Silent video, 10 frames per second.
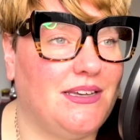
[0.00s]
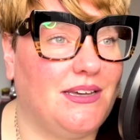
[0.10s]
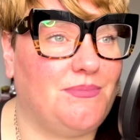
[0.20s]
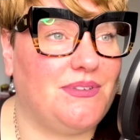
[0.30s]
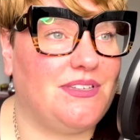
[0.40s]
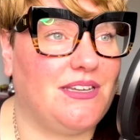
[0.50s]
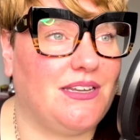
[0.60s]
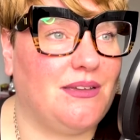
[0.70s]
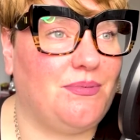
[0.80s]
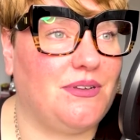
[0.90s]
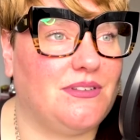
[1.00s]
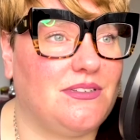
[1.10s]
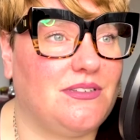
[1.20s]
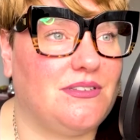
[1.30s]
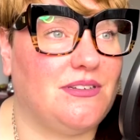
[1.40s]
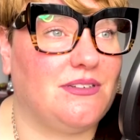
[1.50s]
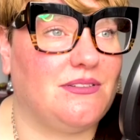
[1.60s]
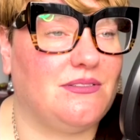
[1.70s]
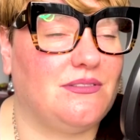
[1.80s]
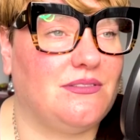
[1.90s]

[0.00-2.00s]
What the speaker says: I'd be sitting up and, you